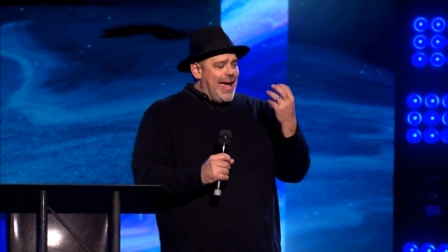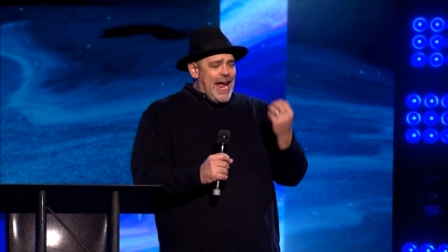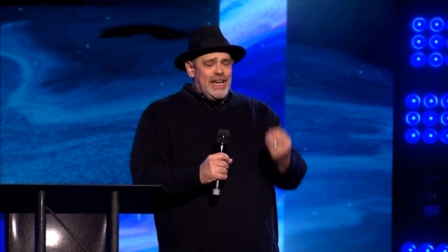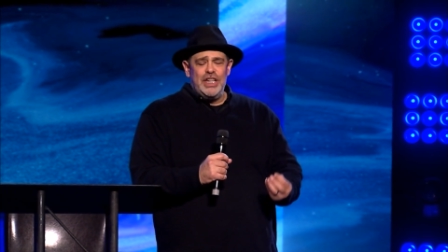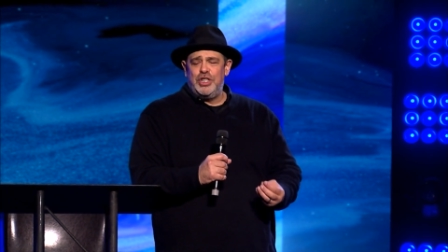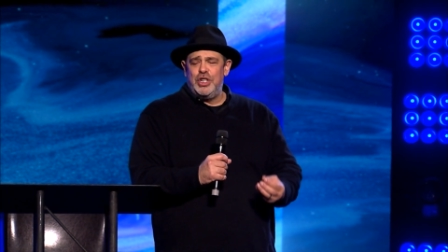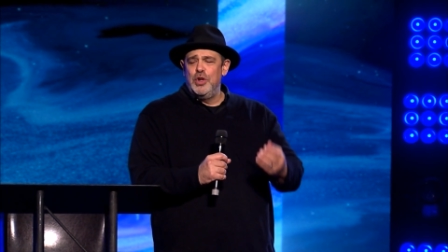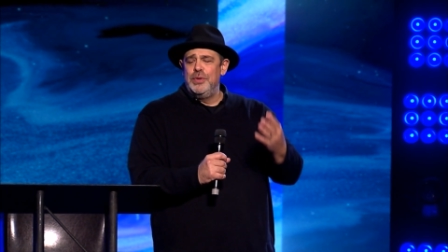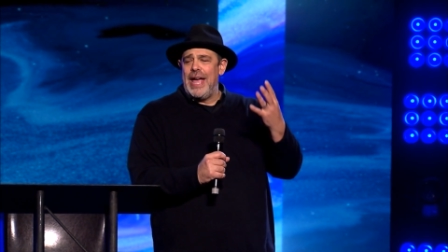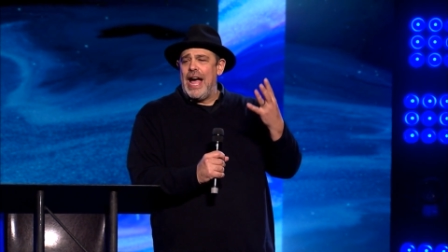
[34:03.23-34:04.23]

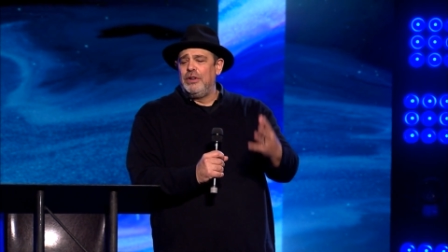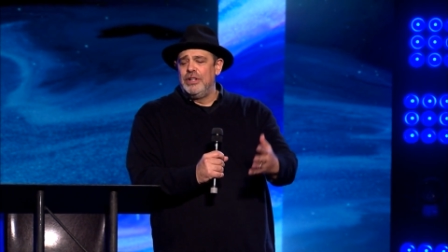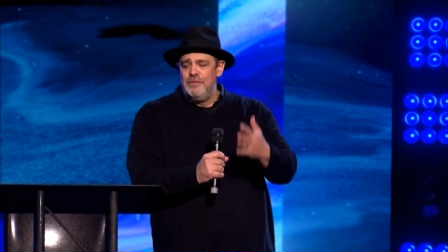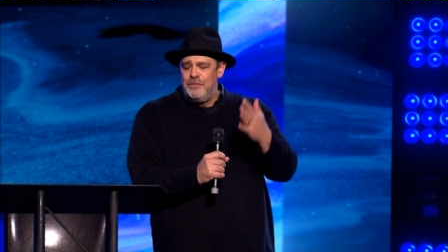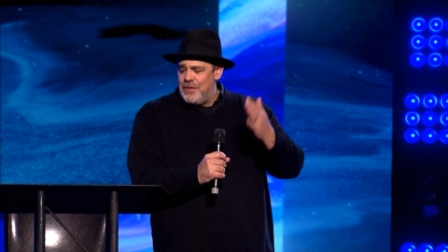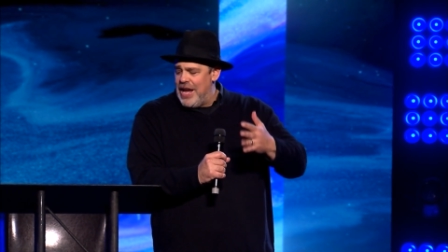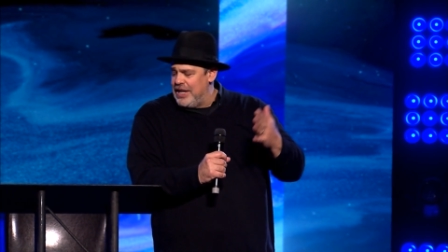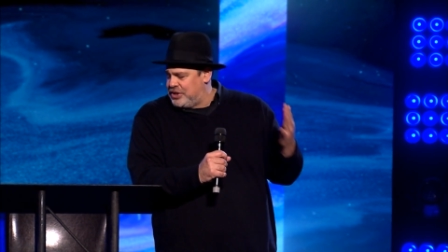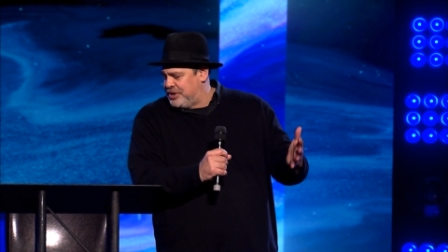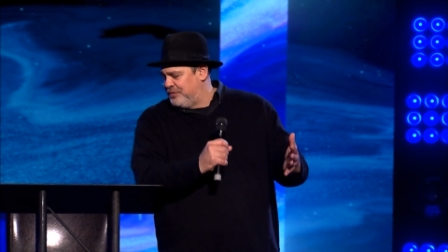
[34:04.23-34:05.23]
82, the acronym
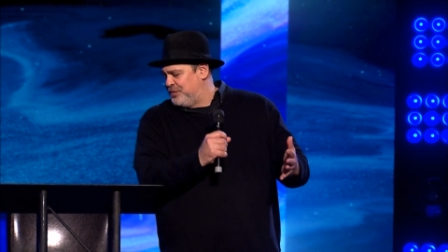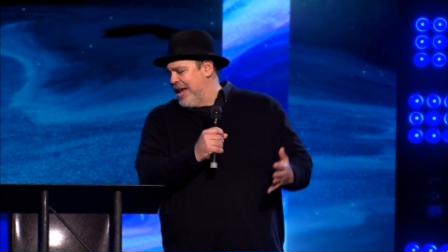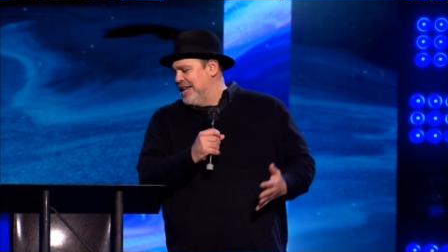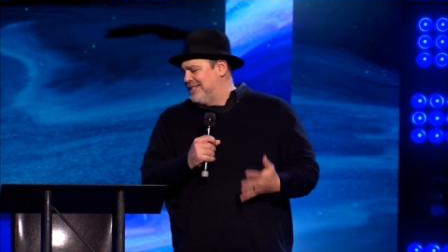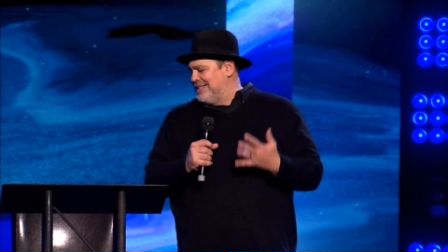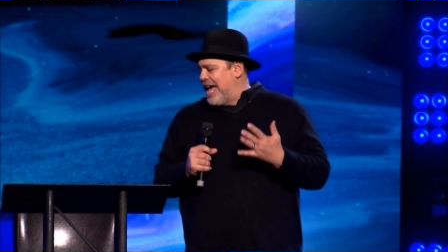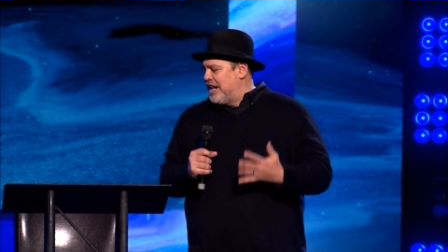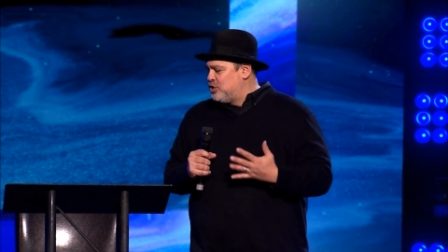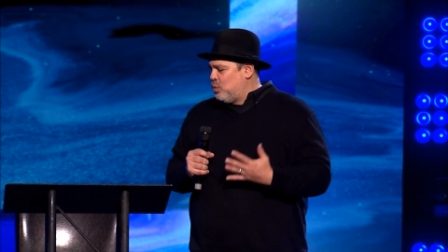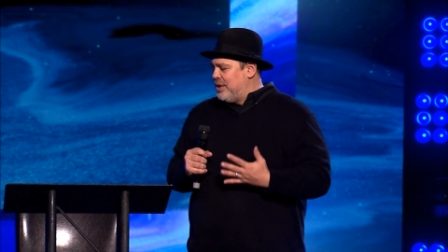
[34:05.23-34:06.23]
face to face,
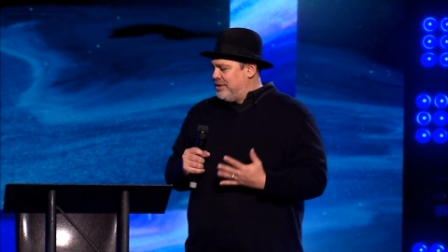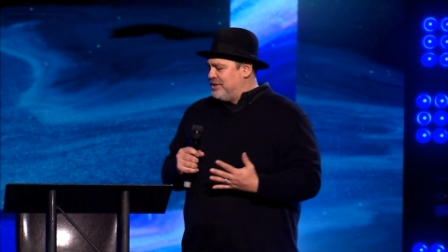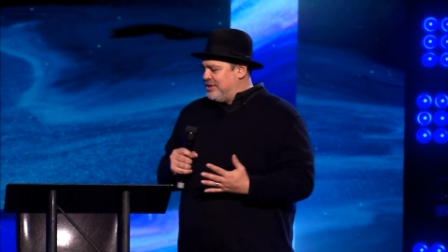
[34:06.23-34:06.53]
that is what the